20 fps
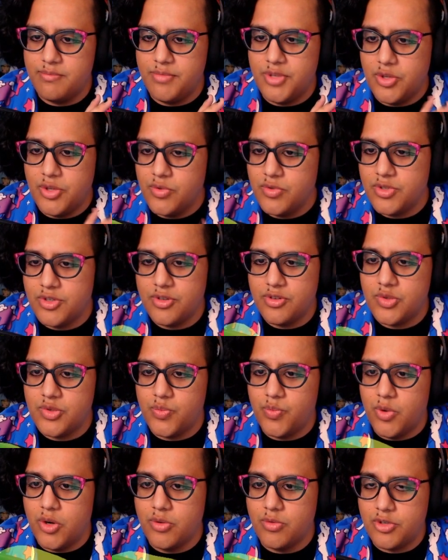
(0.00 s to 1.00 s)
users
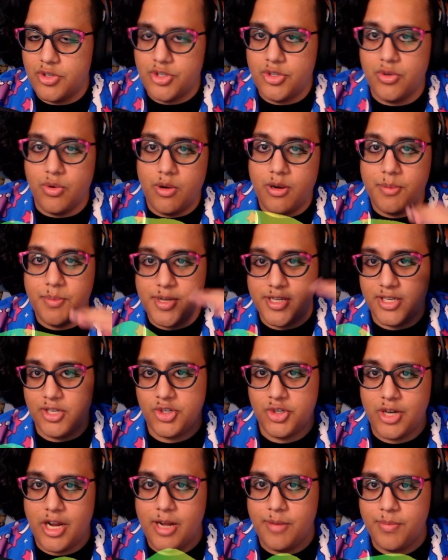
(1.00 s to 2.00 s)
won't show up as a
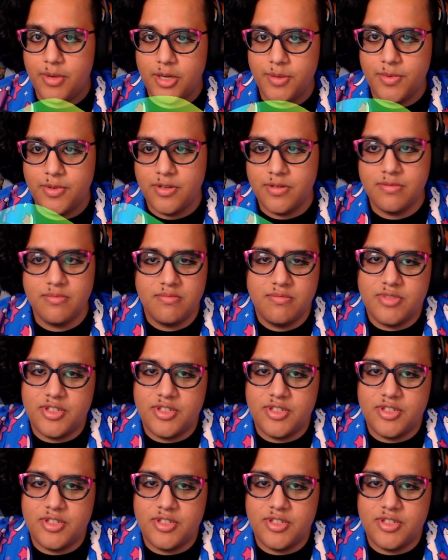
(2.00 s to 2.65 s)
chat bubble,